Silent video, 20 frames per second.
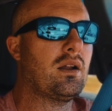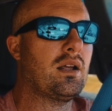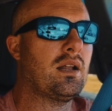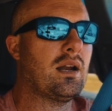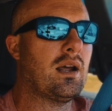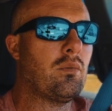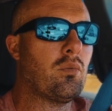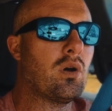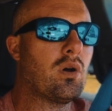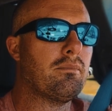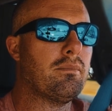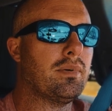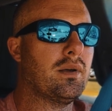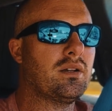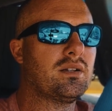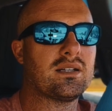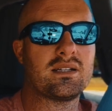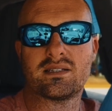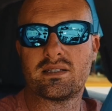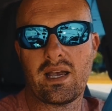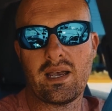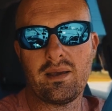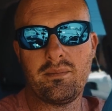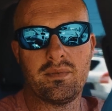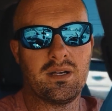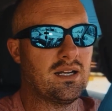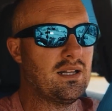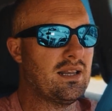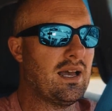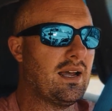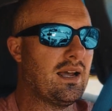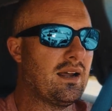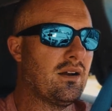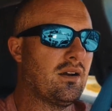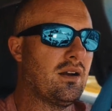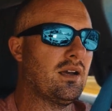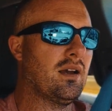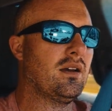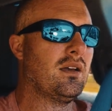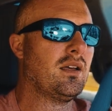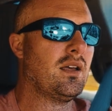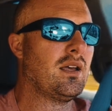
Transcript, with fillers: And I want to build excitement in that area.